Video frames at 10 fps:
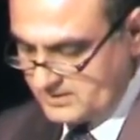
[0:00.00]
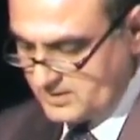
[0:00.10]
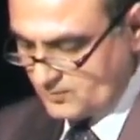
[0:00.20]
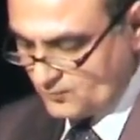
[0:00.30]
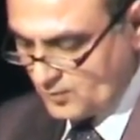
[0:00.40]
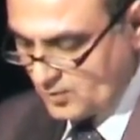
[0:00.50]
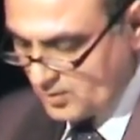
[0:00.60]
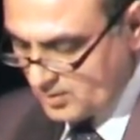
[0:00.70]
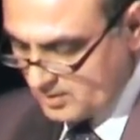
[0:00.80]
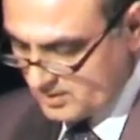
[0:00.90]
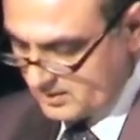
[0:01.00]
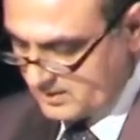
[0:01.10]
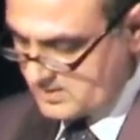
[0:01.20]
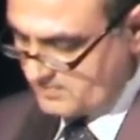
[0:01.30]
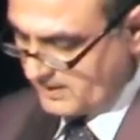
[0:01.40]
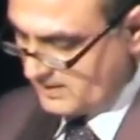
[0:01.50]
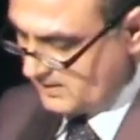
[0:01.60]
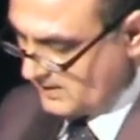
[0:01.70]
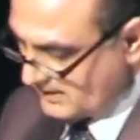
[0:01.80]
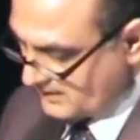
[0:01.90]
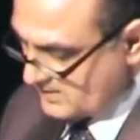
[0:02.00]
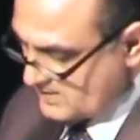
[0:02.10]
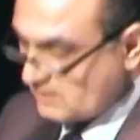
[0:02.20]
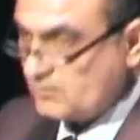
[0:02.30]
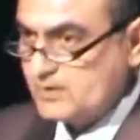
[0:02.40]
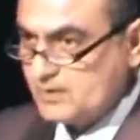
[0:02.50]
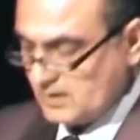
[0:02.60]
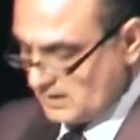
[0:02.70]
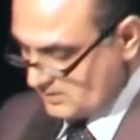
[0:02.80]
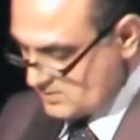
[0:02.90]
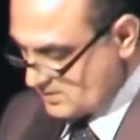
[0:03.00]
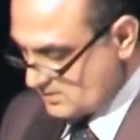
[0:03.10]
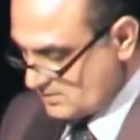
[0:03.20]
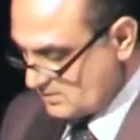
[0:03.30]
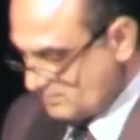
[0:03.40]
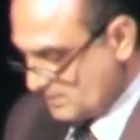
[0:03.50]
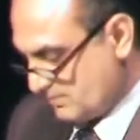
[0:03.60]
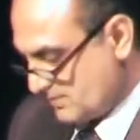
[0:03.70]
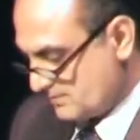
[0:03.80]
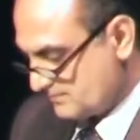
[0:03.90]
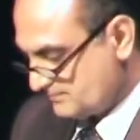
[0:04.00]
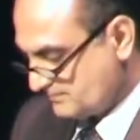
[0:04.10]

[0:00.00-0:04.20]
and their war is mainly against our innocent people.